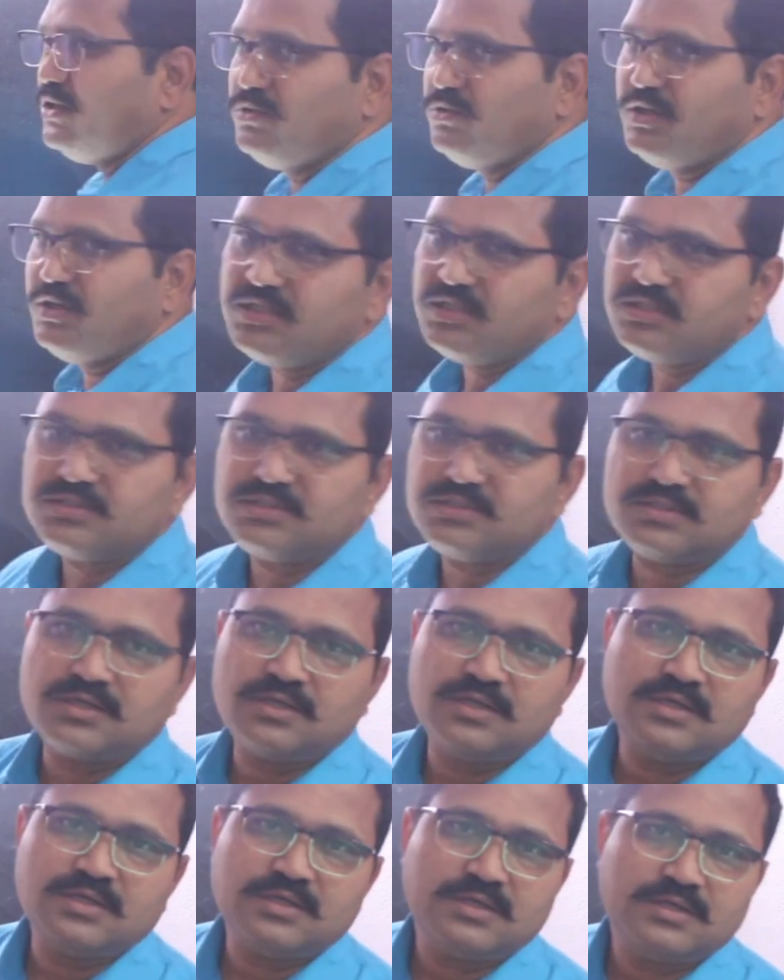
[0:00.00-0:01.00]
is
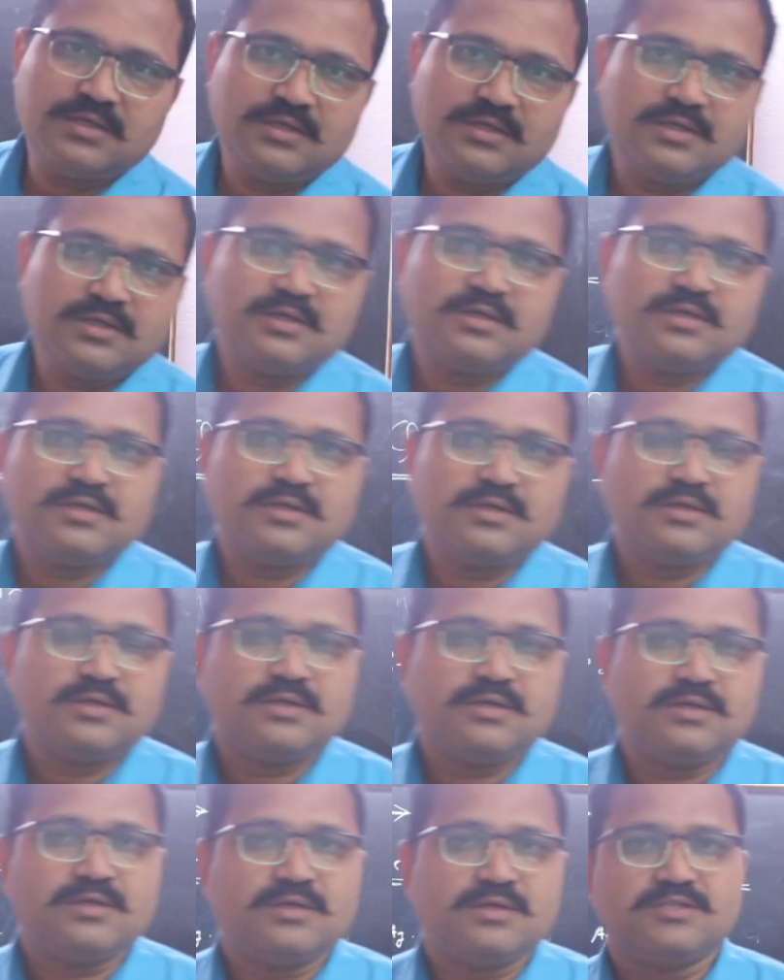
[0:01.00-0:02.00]

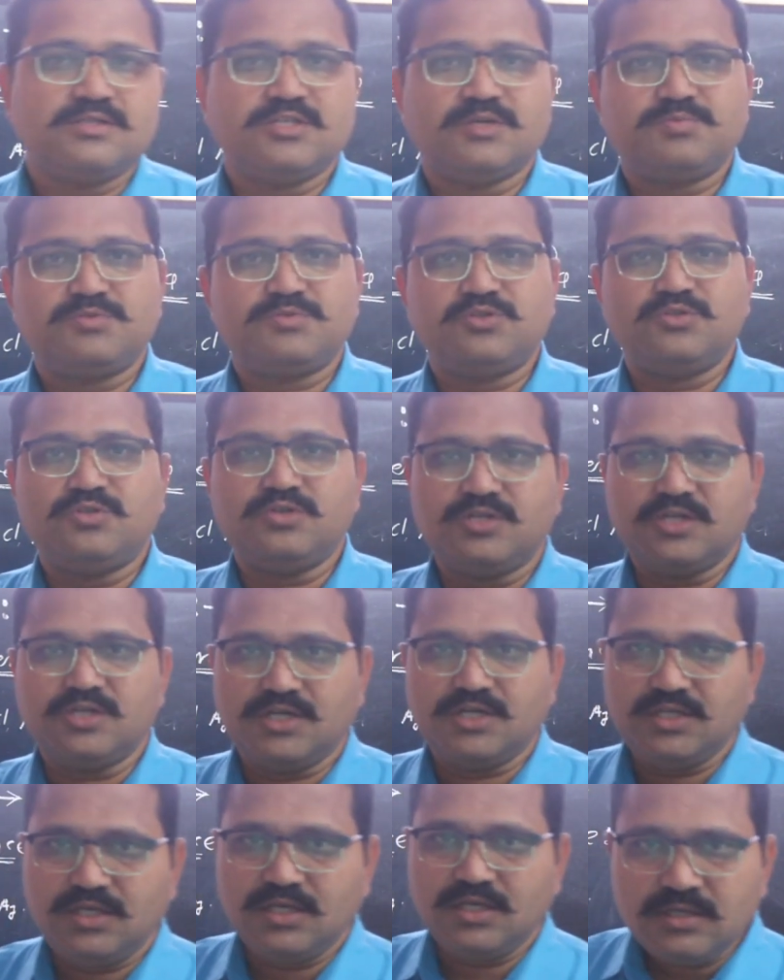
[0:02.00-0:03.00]
substituted
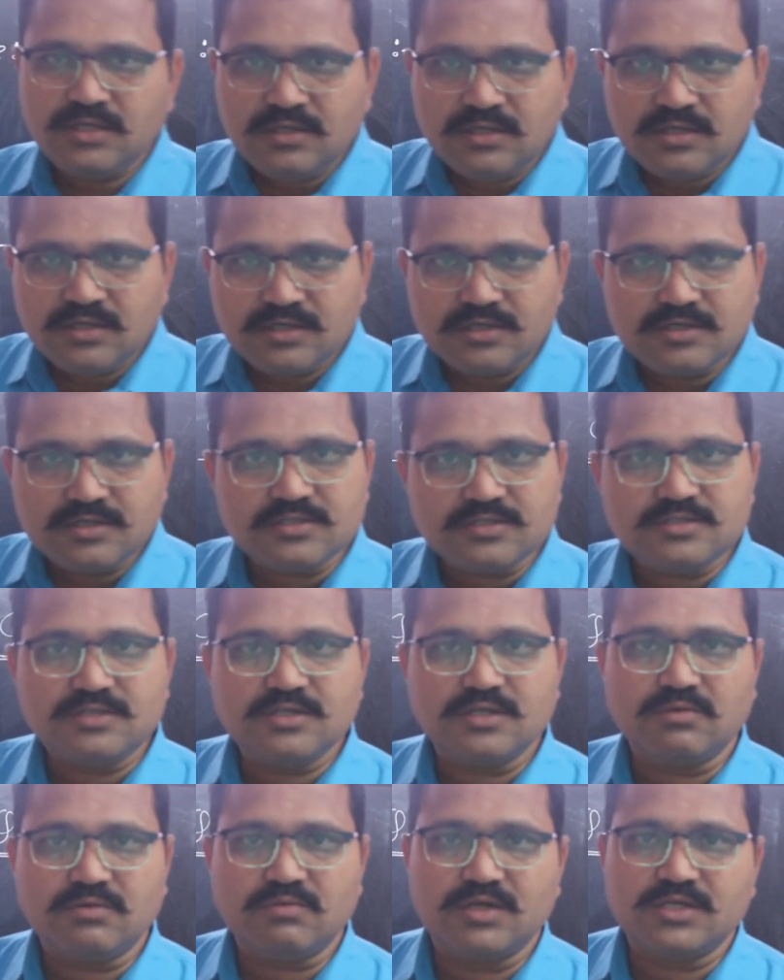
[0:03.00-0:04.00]
in Nernst
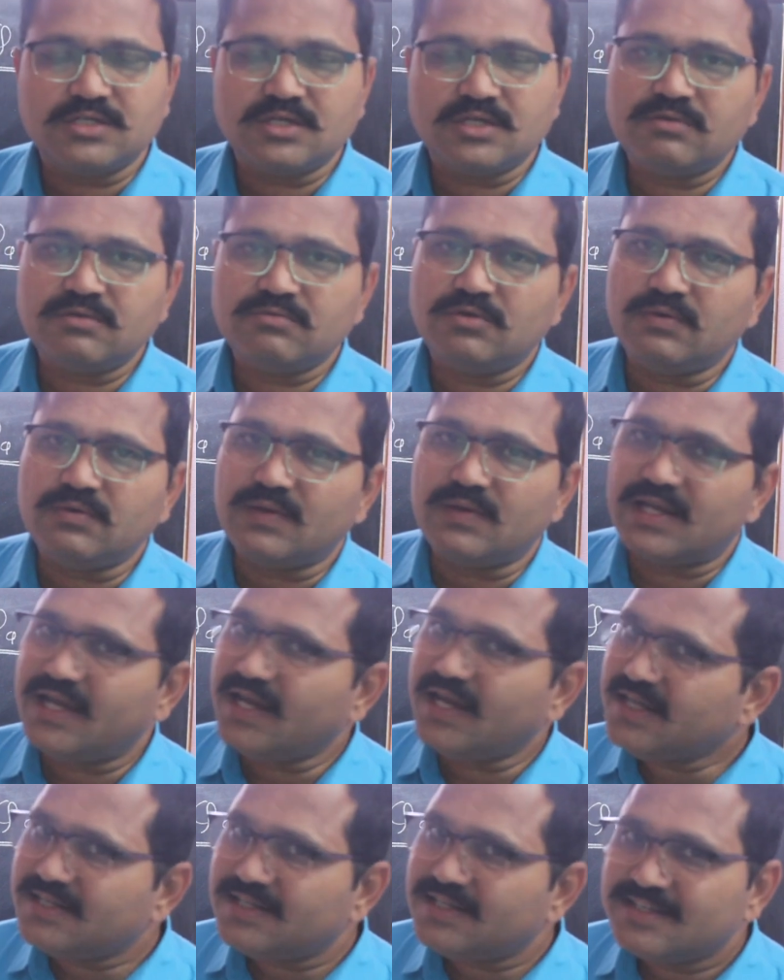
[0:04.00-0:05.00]
equation. We will
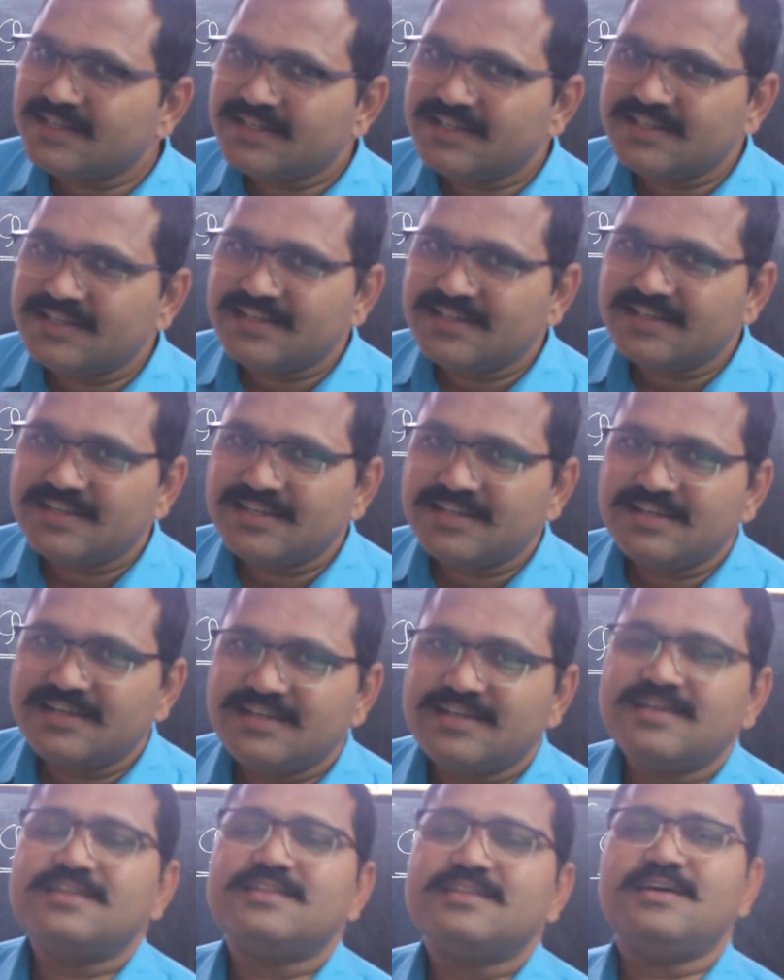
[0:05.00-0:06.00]
get
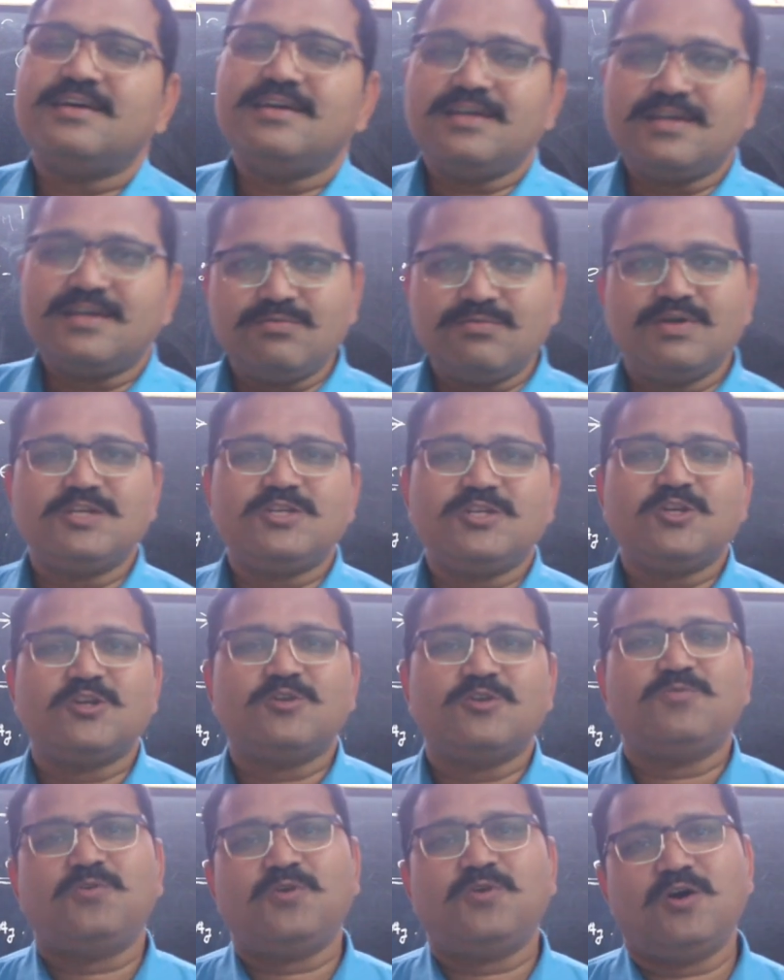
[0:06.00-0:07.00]
the equation
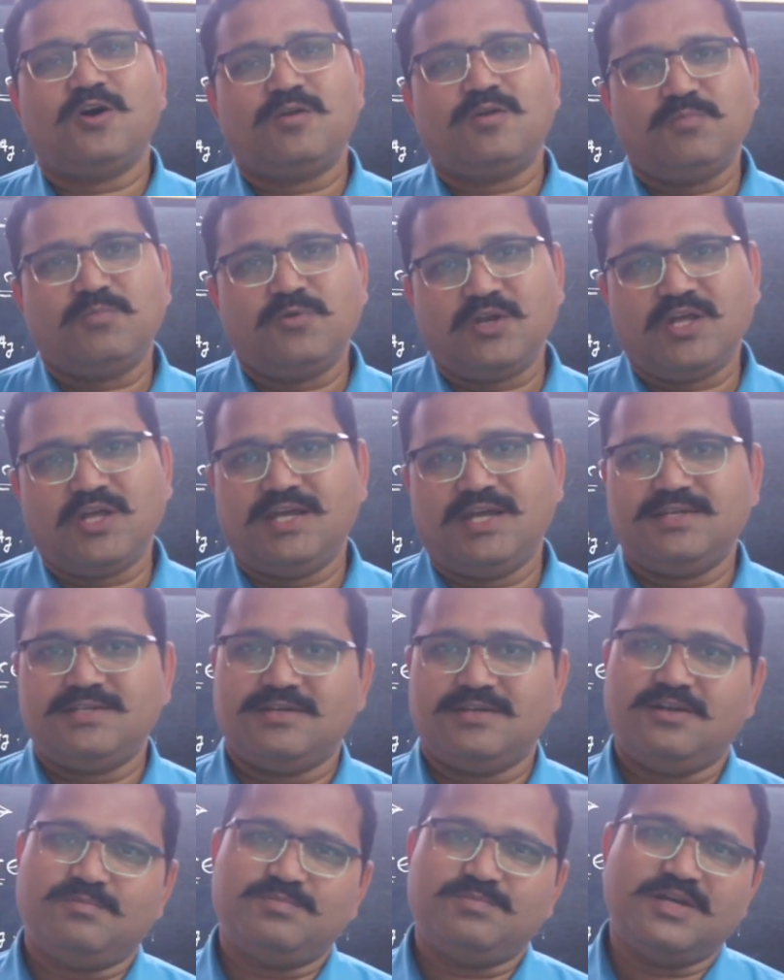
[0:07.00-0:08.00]
for potential
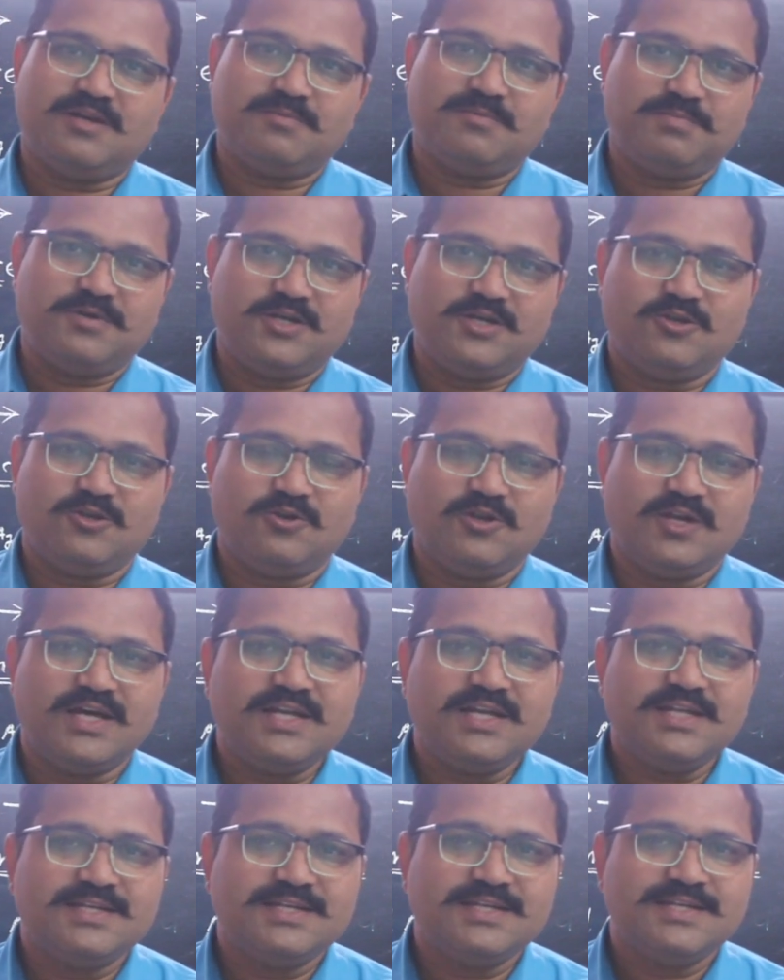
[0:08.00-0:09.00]
of that particular
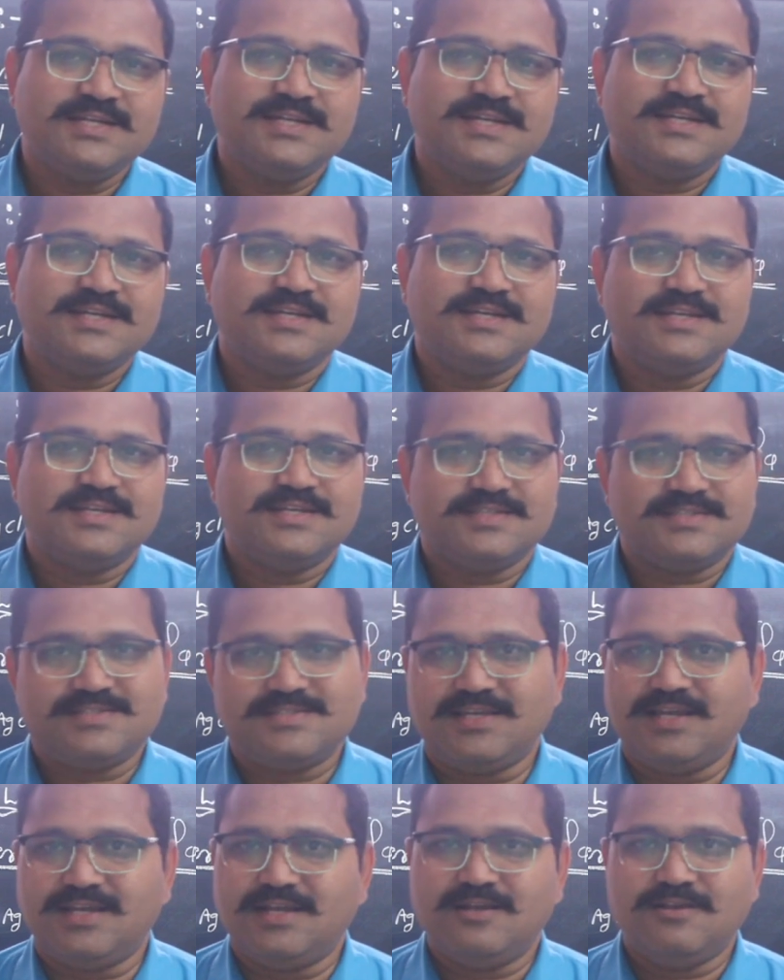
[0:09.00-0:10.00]

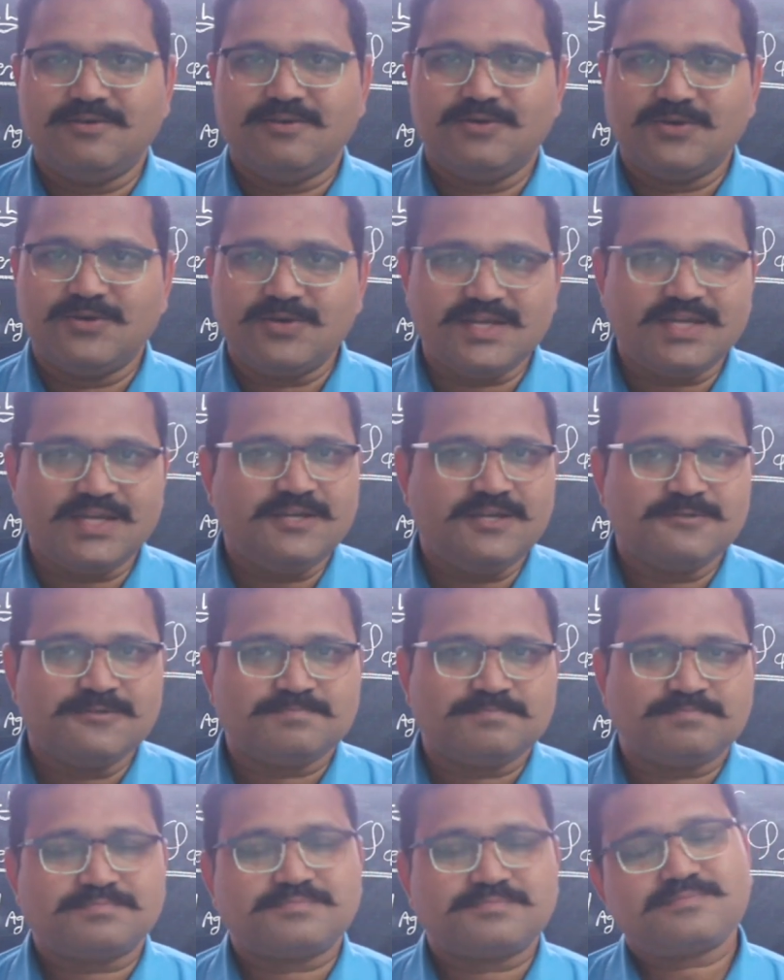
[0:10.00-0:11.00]
cell. Okay.
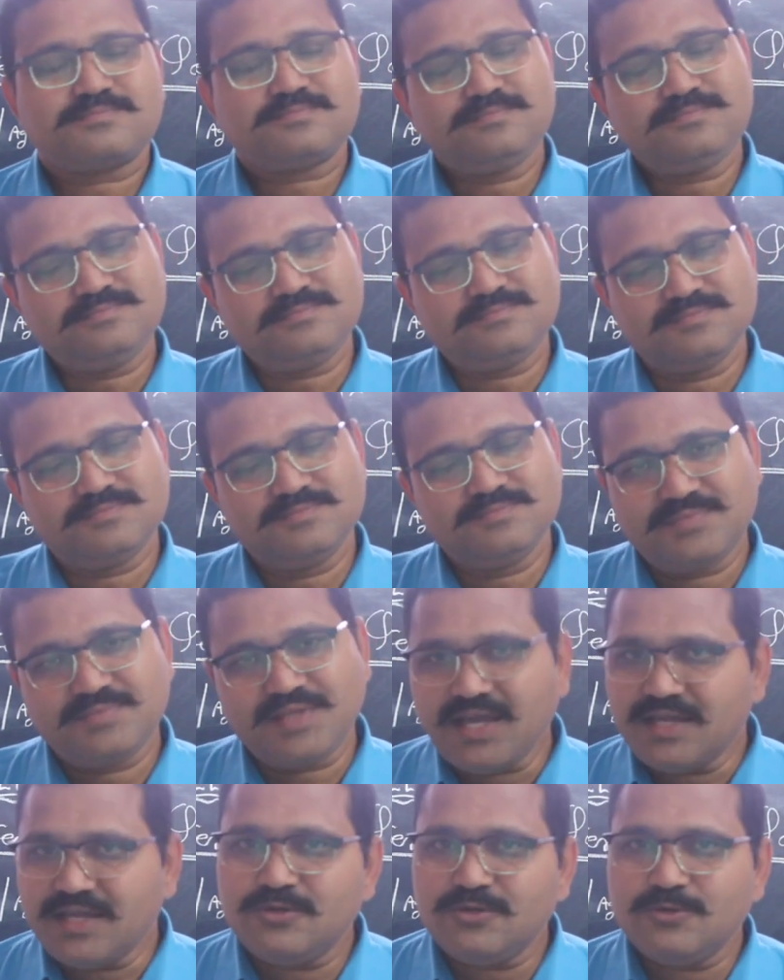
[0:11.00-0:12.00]

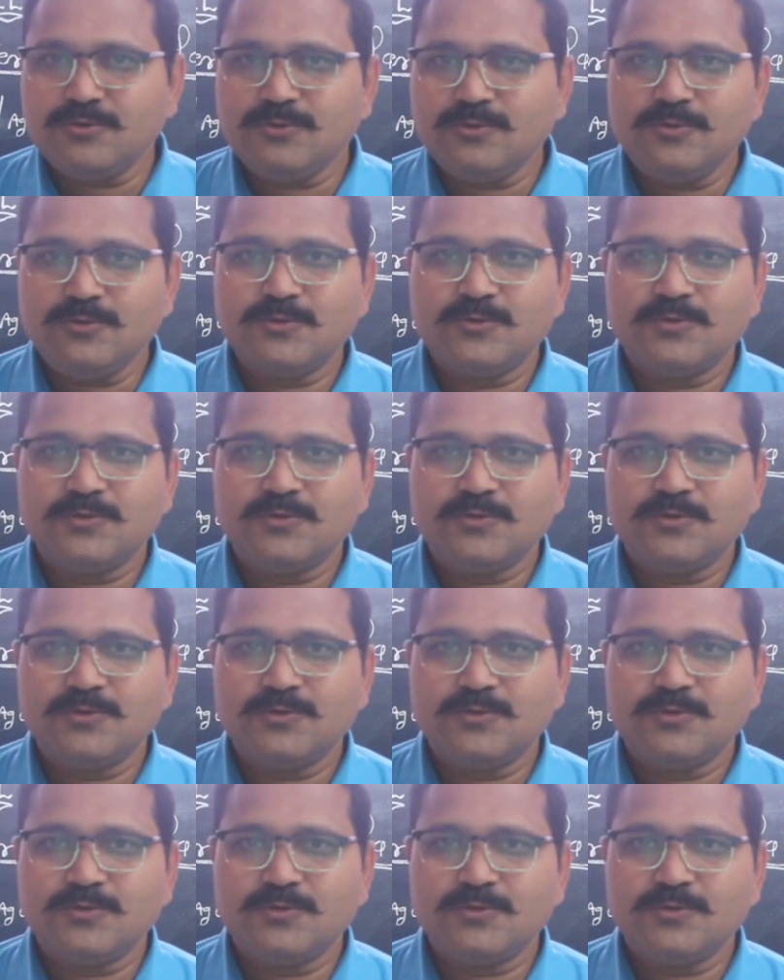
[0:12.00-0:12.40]
Thank you.